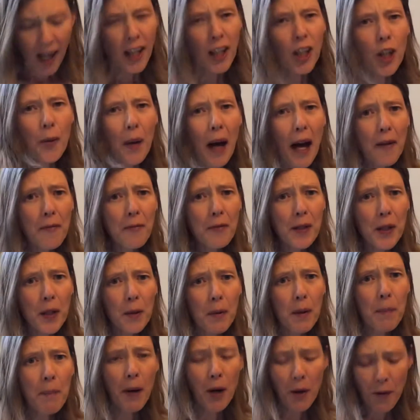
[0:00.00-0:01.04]
"You have to,
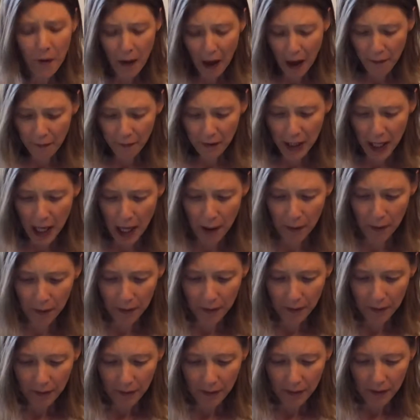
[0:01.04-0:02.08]
we both have to."
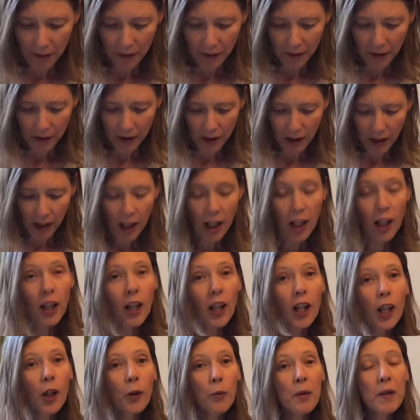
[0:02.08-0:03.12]

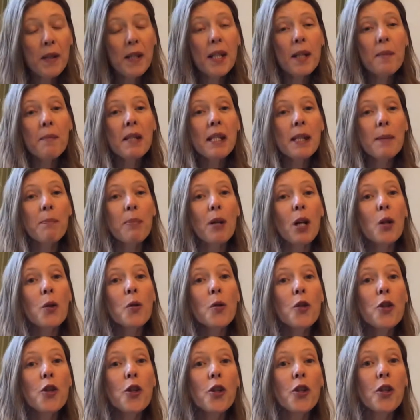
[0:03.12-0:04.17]
"Want some
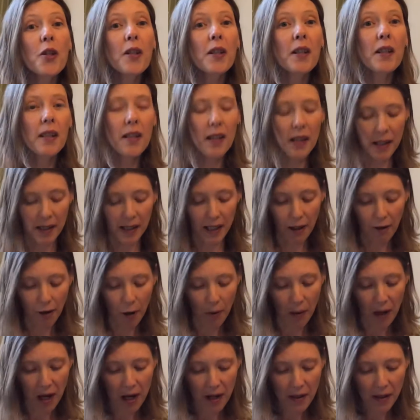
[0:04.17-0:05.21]
sploosh?"
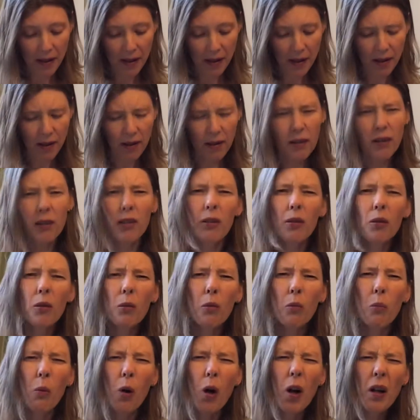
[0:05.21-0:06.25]
Zero asked.
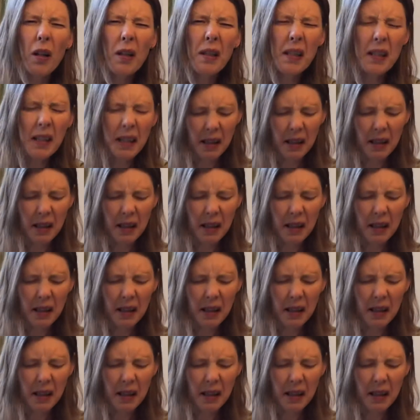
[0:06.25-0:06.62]
"What?"